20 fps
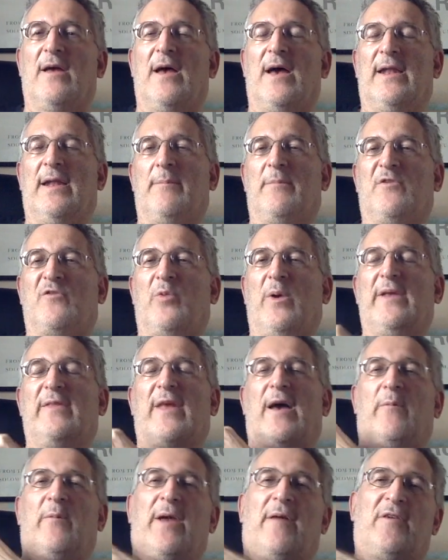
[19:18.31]
And in between
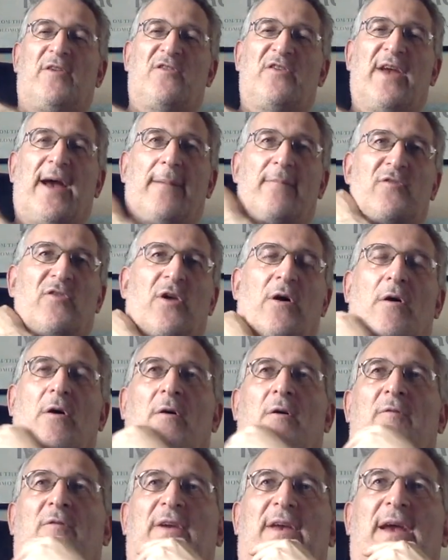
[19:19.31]
that, we have a chapter
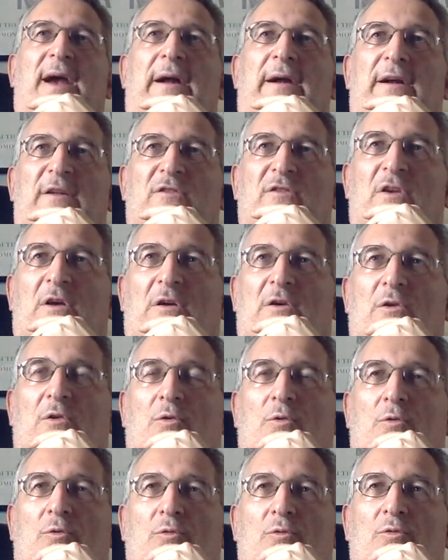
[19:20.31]
of a character
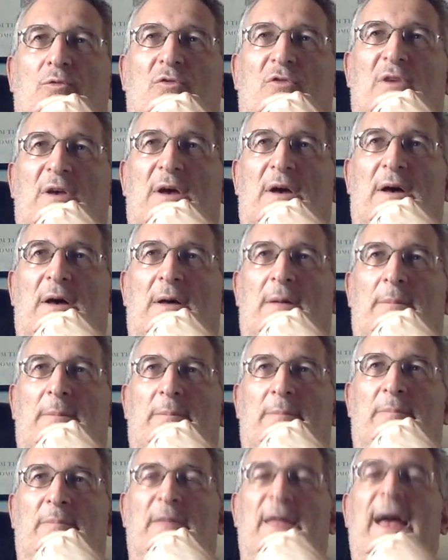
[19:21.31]
called
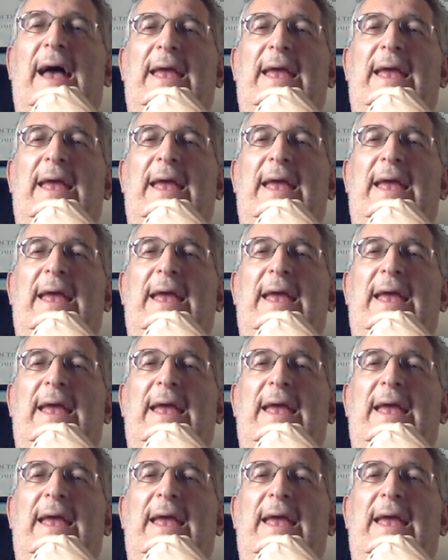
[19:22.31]
um,